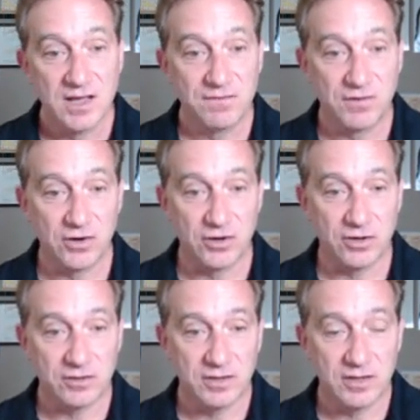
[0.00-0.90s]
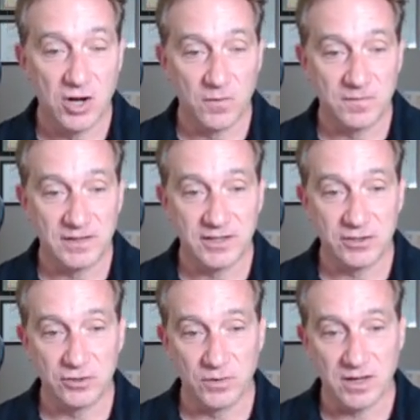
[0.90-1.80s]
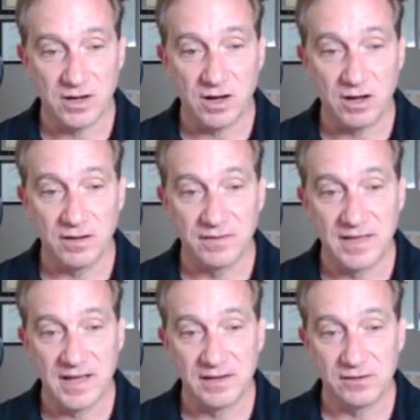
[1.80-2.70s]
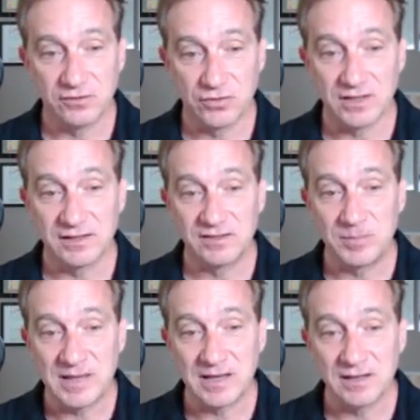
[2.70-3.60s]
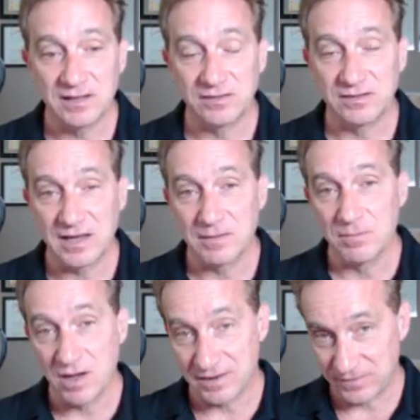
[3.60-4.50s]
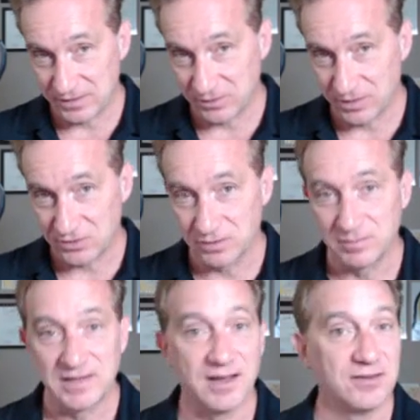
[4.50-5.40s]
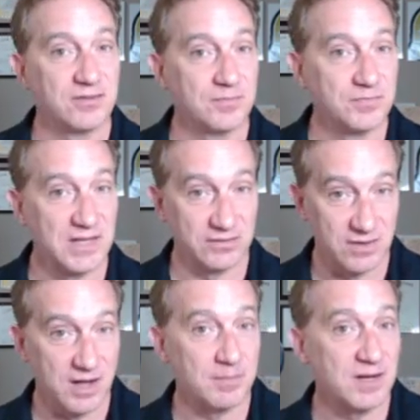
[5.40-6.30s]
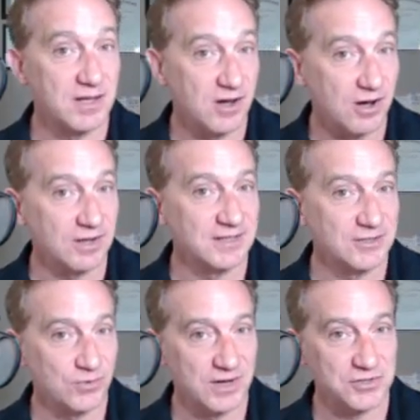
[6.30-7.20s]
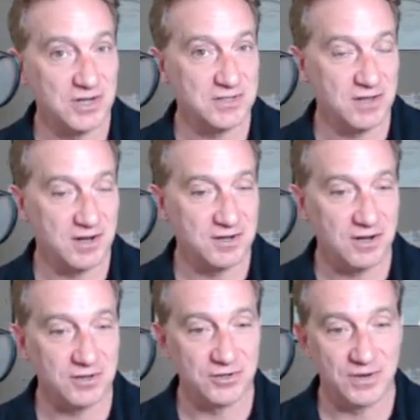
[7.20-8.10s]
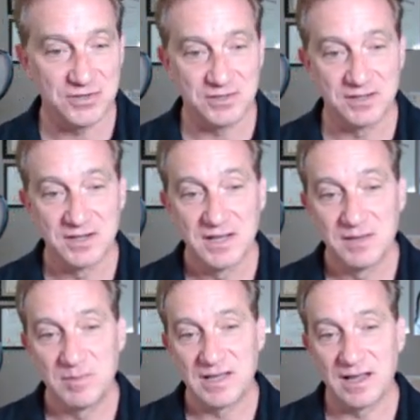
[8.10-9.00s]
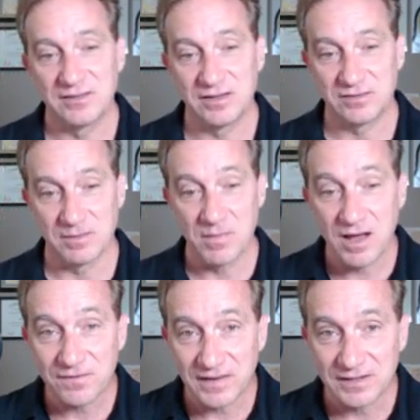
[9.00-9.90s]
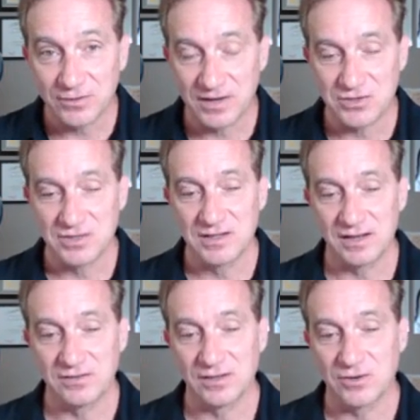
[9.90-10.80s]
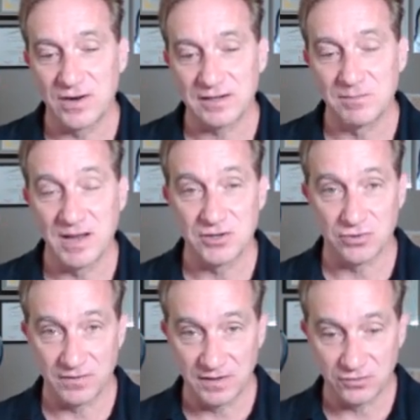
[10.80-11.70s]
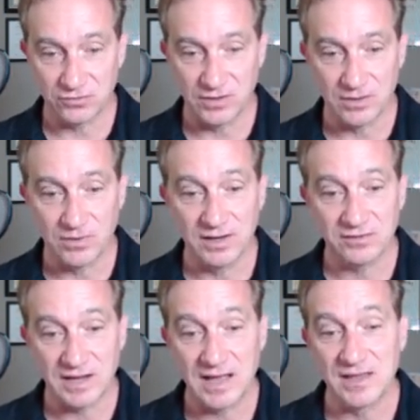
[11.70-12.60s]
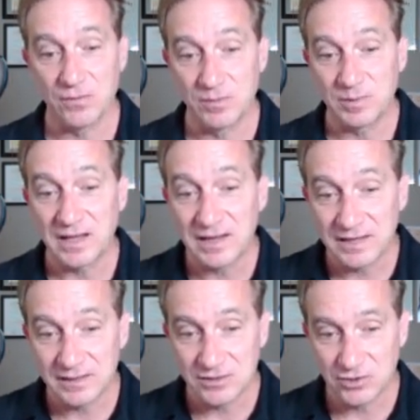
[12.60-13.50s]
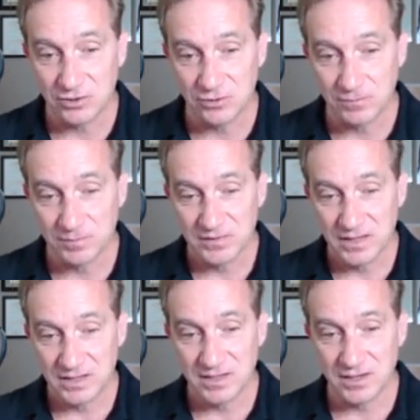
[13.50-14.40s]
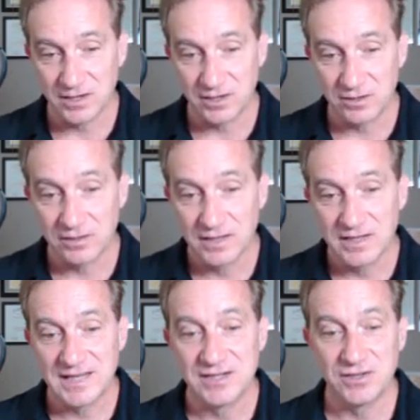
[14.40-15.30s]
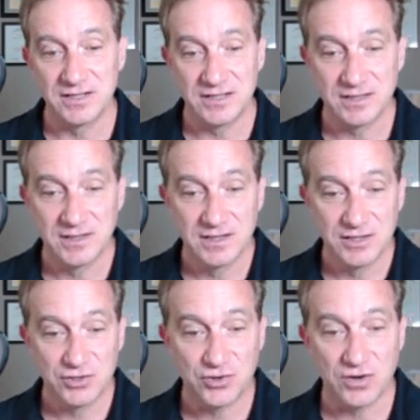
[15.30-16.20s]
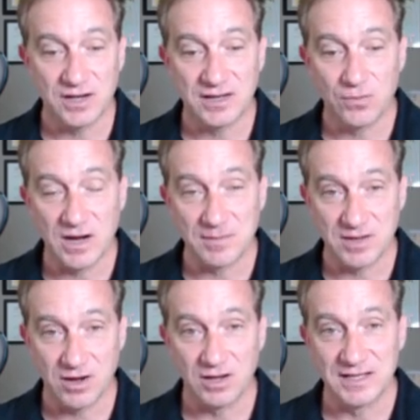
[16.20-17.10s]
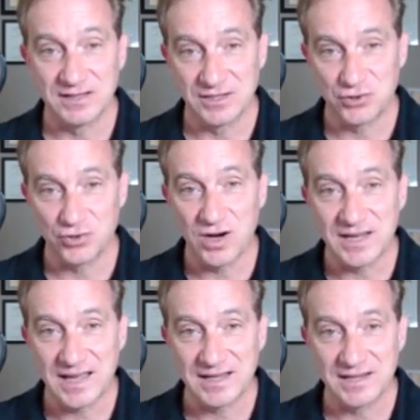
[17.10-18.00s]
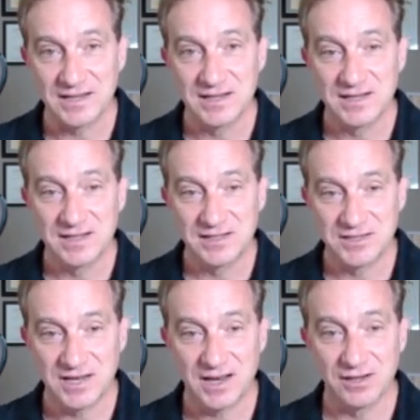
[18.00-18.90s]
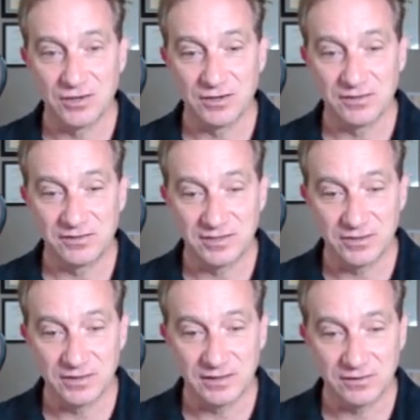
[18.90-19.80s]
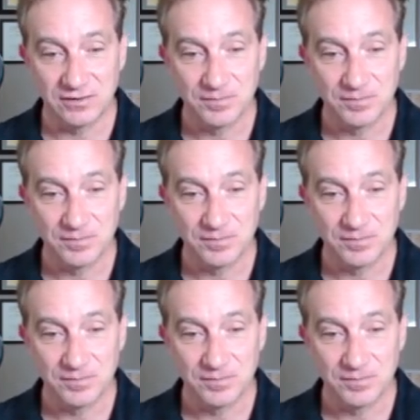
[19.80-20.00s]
Further, hopefully you recall that strictly speaking, this is a modified duration because it's not a Macaulay duration, it's not a dollar duration, because it's the modified duration that's the correct measure of interest rate risk and that would plug into here into the trunk, what I'm calling the truncated Taylor series.